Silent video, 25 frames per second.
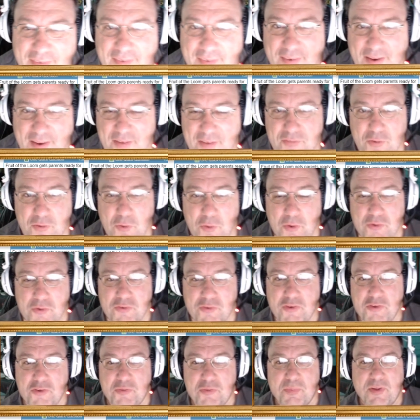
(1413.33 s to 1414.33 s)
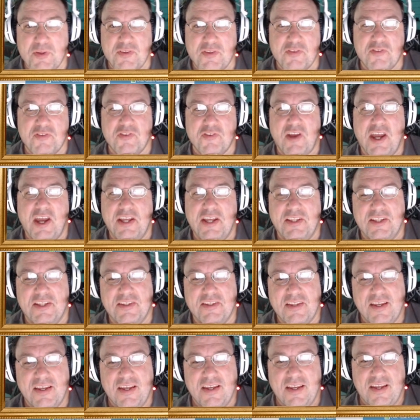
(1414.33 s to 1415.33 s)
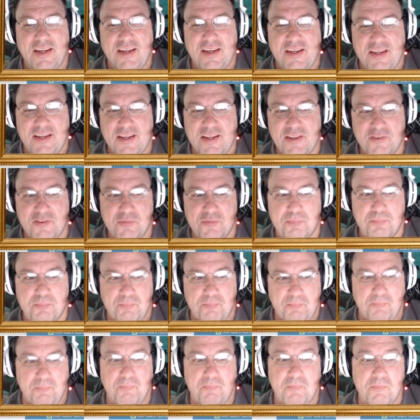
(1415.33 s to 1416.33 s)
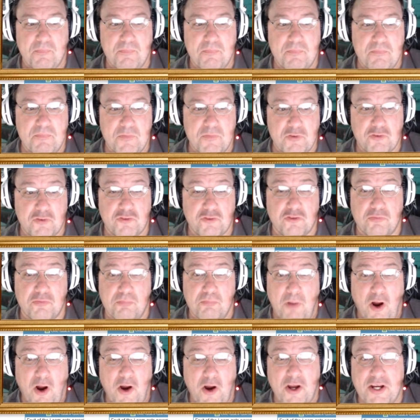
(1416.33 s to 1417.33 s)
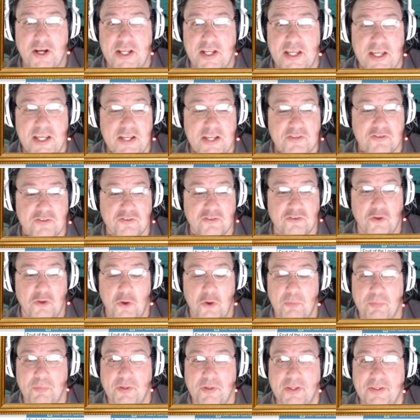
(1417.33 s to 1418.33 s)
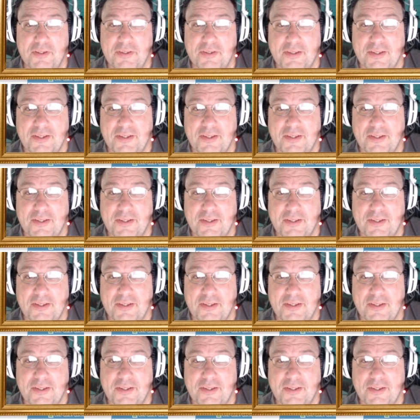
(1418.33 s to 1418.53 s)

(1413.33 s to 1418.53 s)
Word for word: Of course he's been silent. He's smart. He ain't stupid.